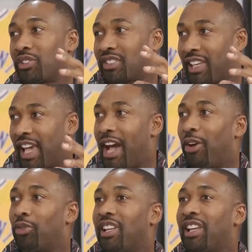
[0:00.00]
was
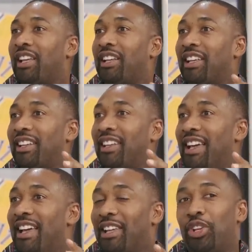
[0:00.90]
counting, and
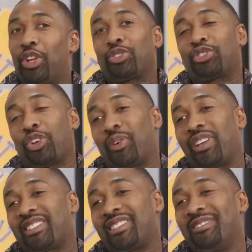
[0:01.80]
you know, so
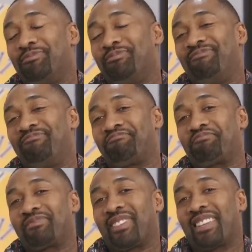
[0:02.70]
it's
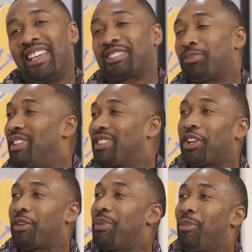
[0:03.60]
it's it's
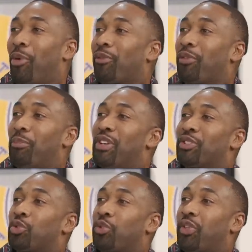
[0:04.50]
gonna be more of a
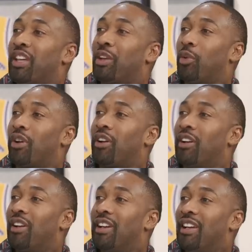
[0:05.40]
mental thing
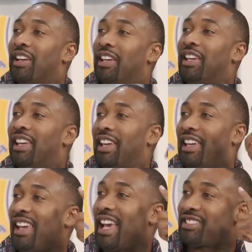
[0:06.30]
where he
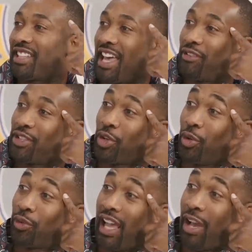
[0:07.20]
he has to have his
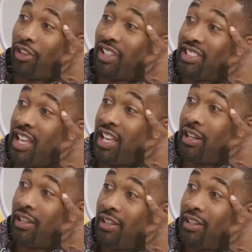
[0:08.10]
own count in his head.